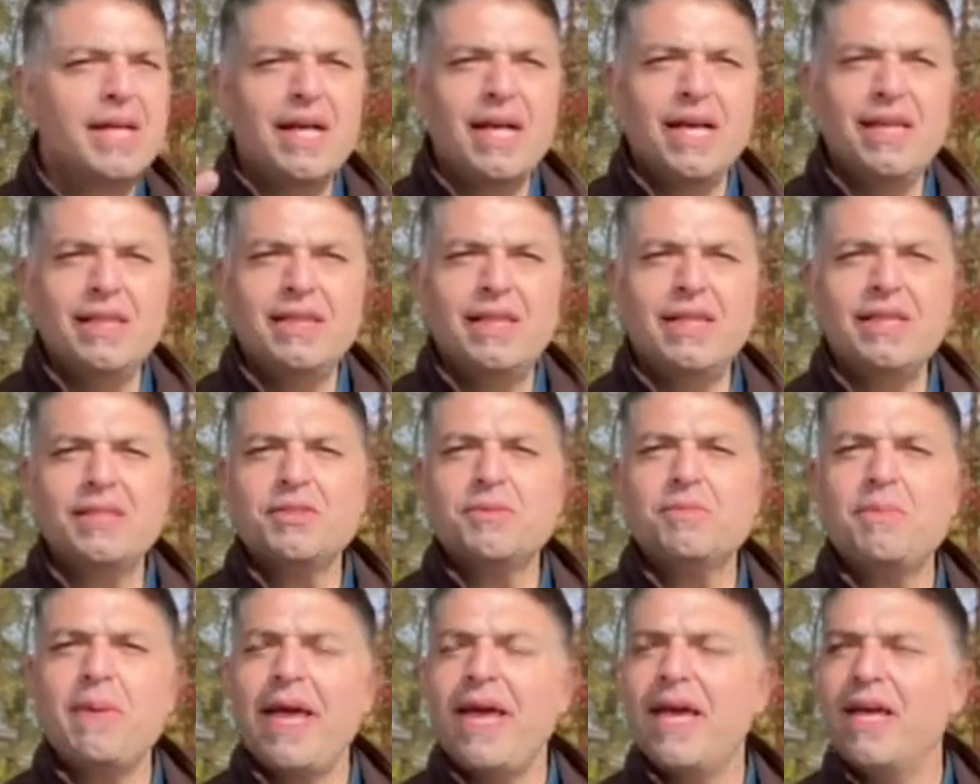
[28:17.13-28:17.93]
and
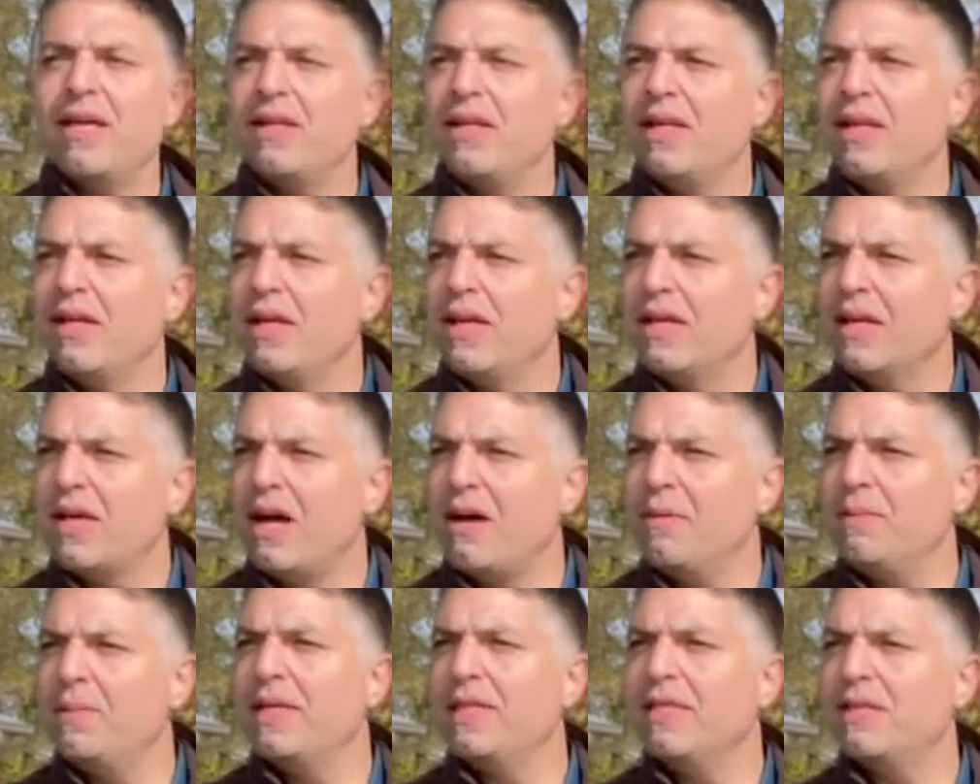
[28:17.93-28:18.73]
this man
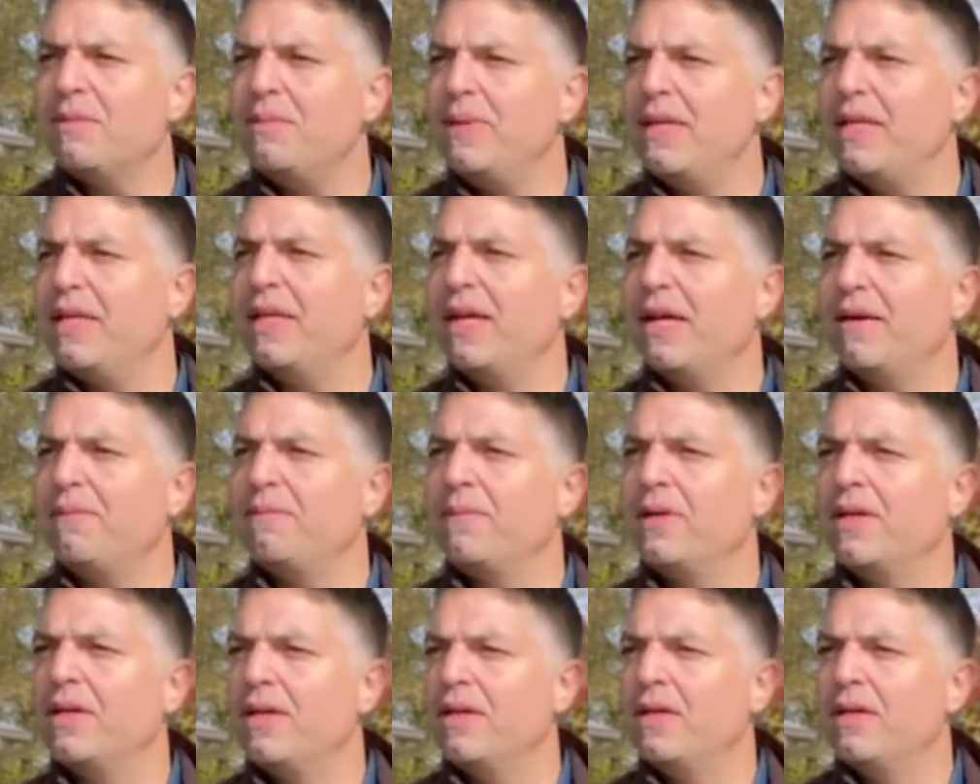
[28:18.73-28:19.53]
coming to meet him.